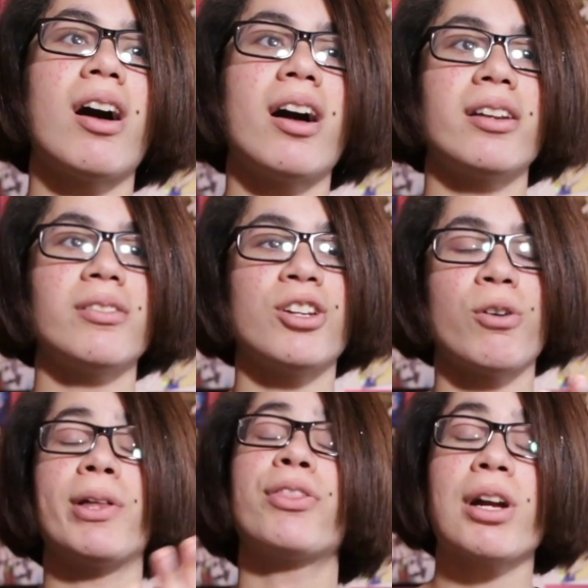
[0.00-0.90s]
on, you
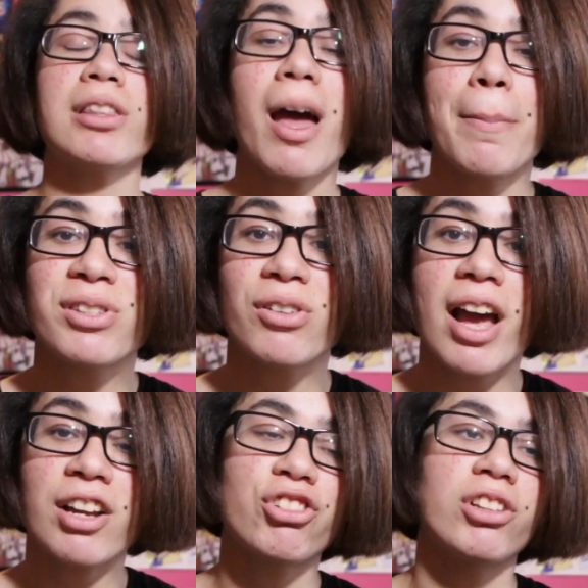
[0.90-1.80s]
know, well, throughout the episode
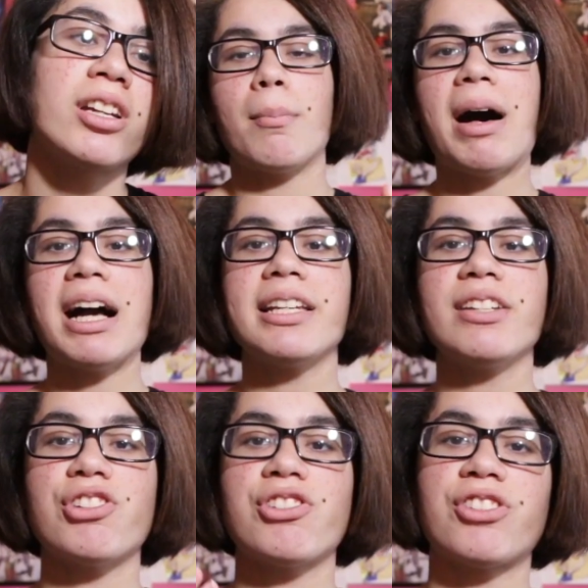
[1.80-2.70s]
actually, Maki
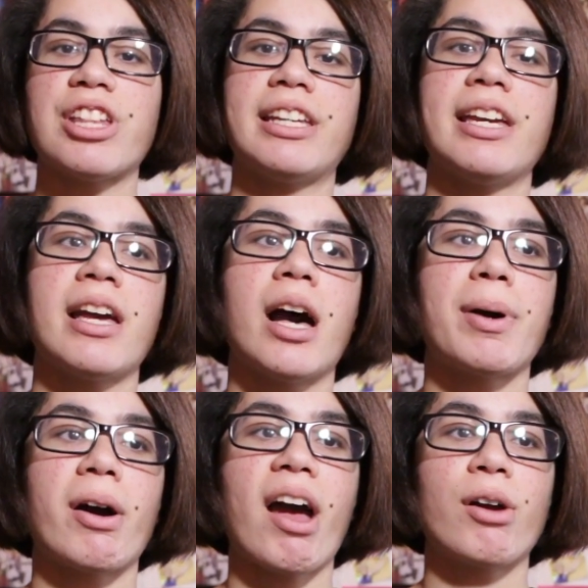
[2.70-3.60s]
is just thinking
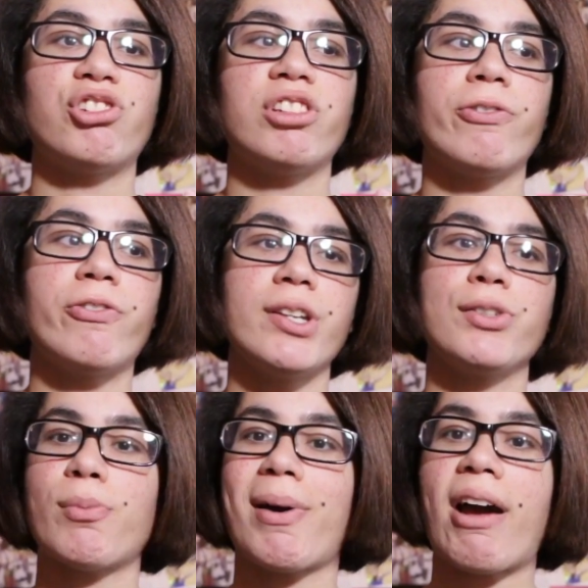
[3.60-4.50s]
about how she
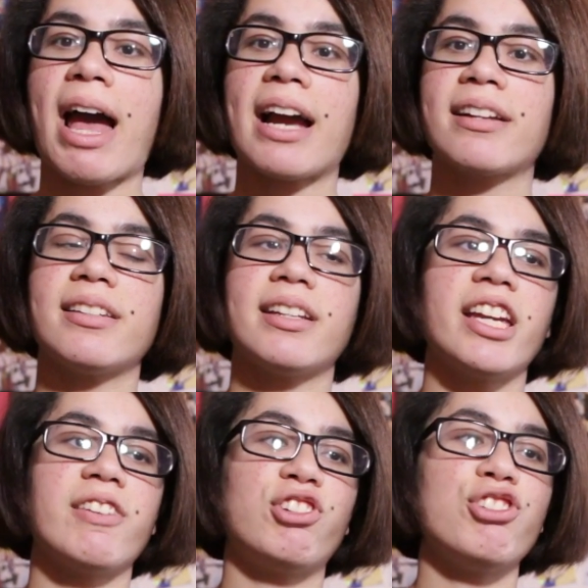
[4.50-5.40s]
feels about acting,
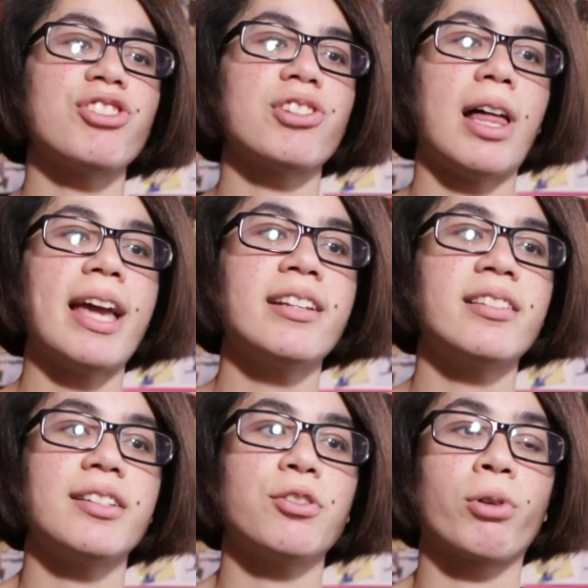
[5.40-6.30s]
if she just
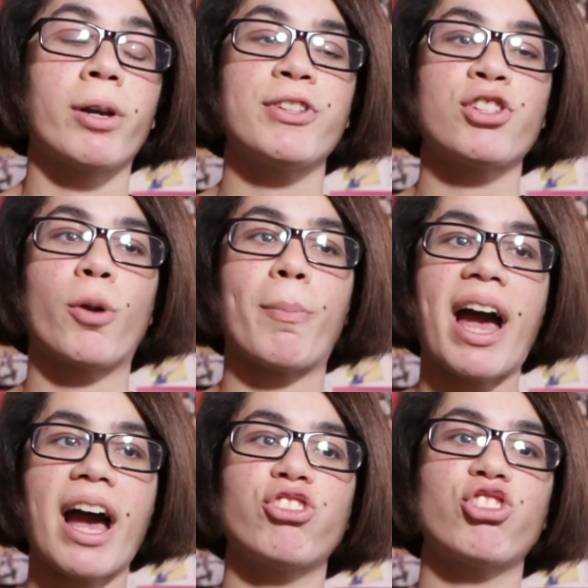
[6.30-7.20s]
likes it, or if it's her
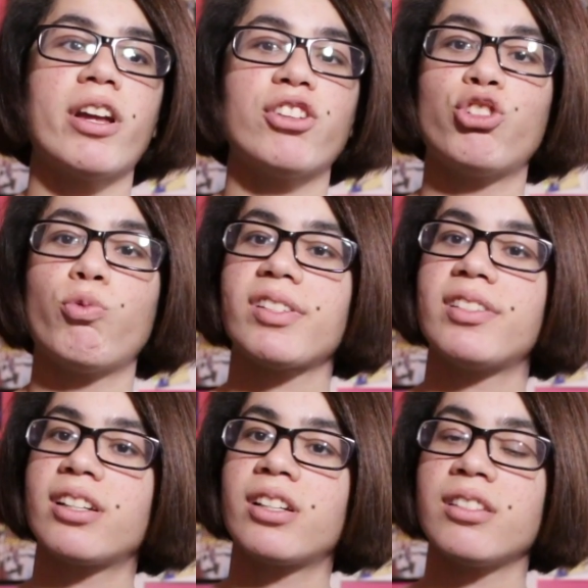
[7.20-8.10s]
passion and she
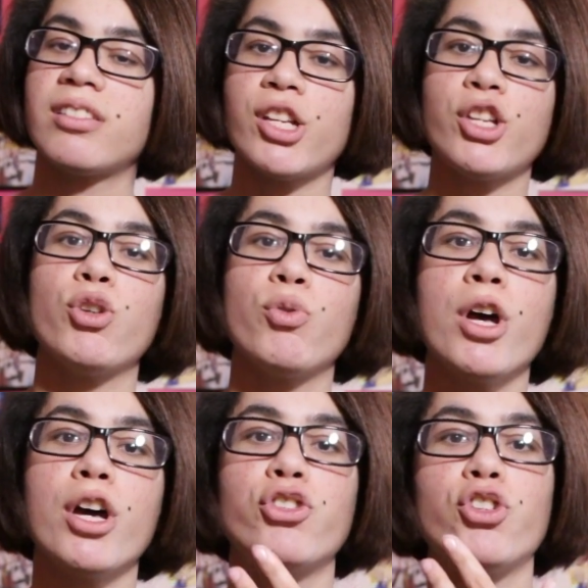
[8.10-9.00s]
wants to continue
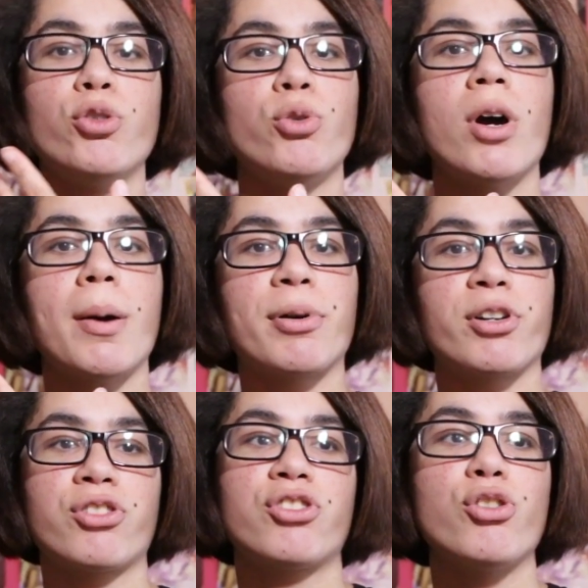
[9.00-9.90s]
to
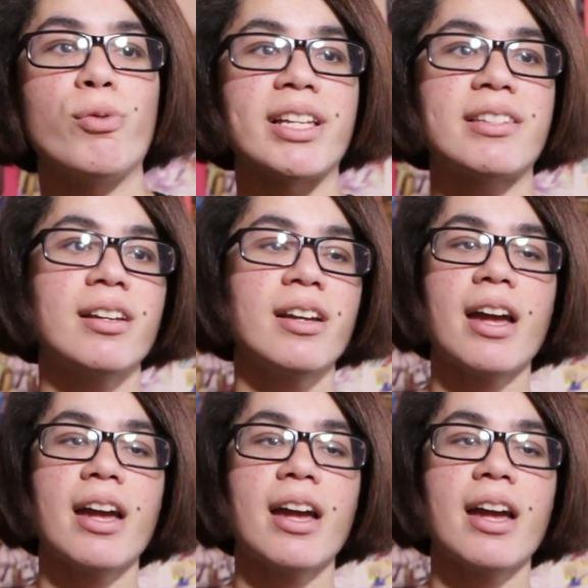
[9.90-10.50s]
pursue it.